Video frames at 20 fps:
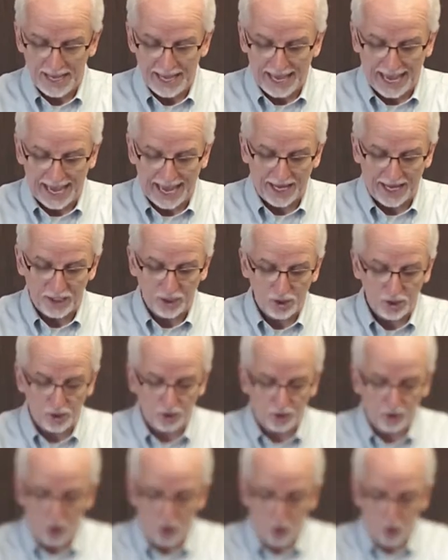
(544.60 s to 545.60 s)
and
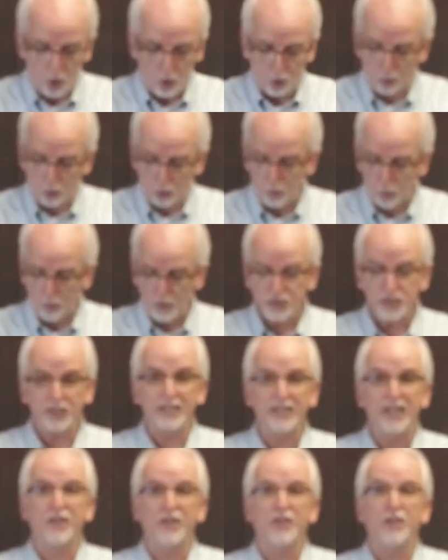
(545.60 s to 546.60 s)
your goal was to
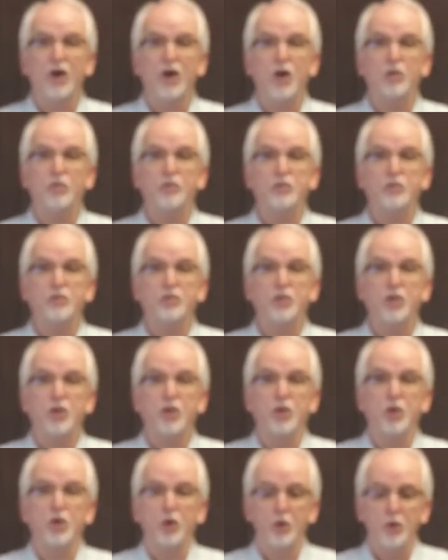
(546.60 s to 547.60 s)
get those
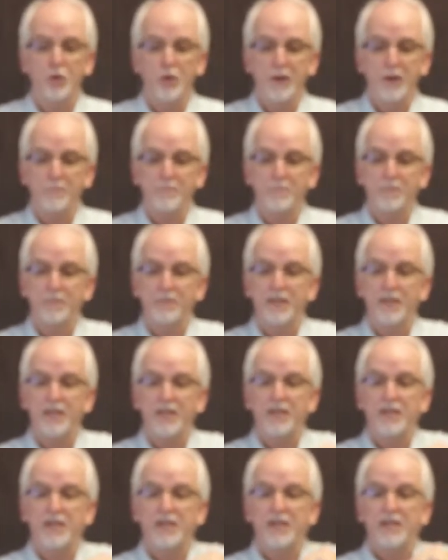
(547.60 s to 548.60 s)
2
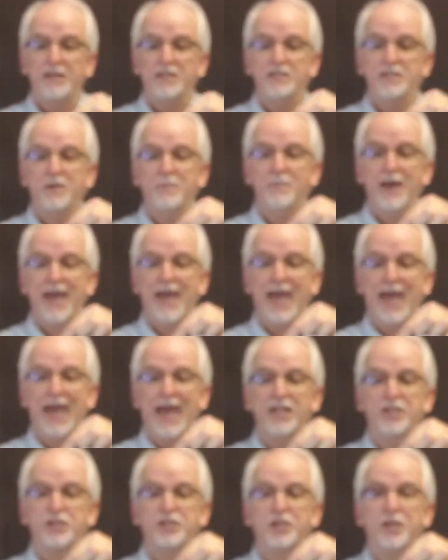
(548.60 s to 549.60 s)
to
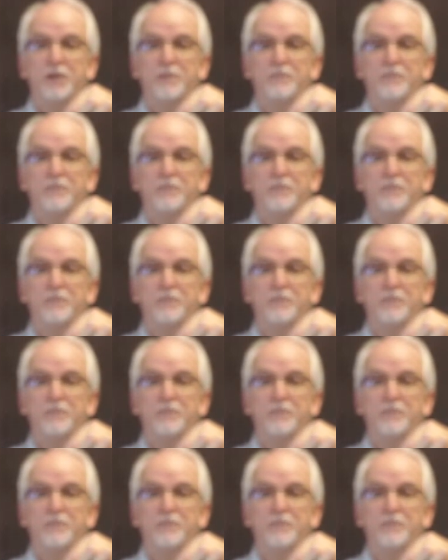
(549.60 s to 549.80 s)
match,